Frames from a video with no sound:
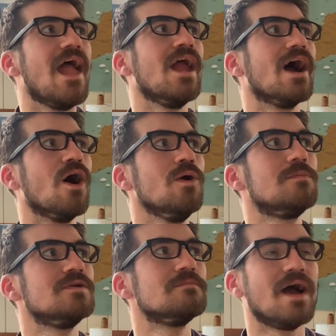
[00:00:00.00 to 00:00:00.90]
it
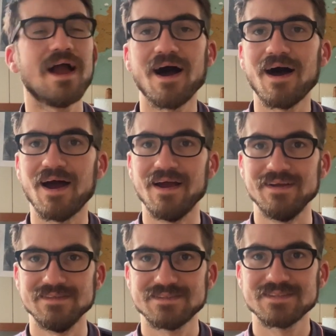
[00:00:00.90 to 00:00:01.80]
opened my
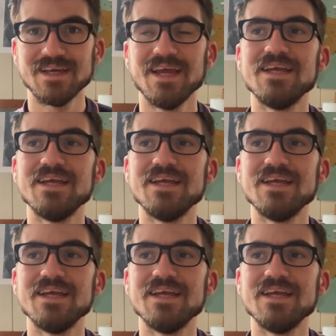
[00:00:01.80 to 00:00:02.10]
eyes